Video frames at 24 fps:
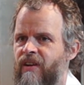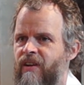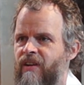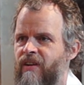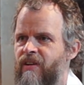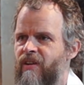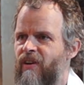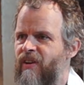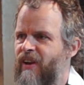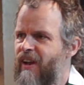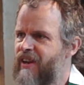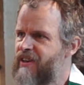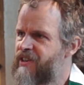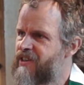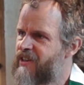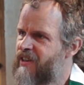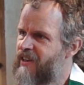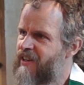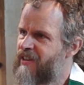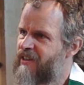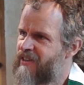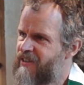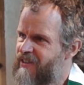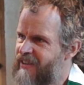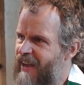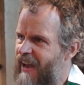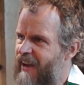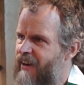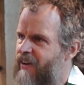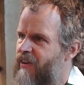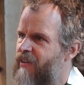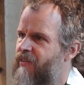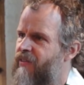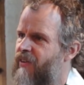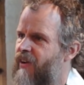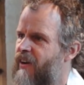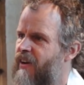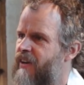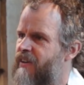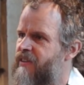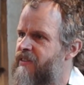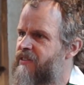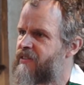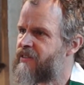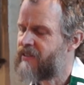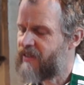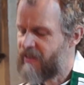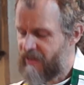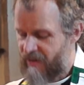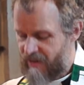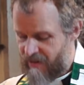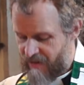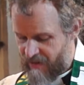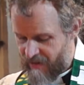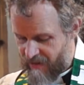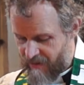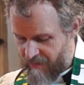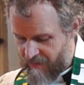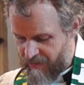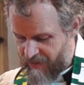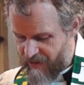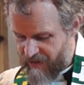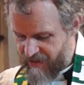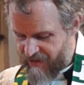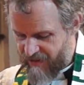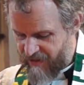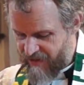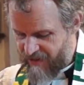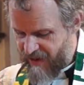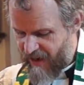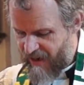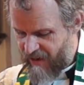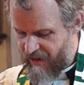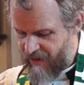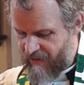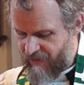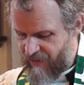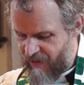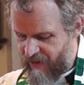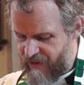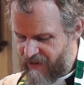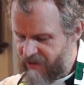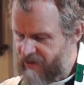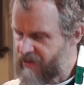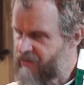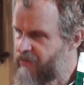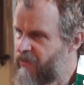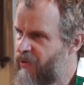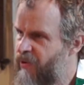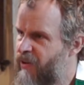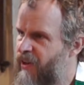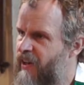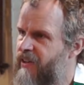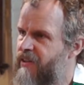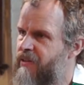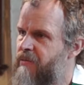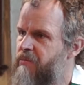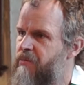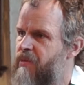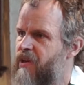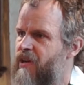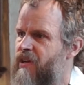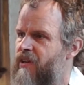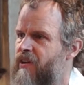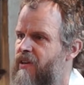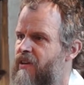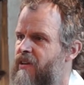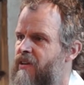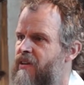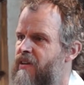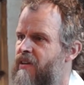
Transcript: Not actually the sacrifice. Because the sacrifice is more like the myrrh.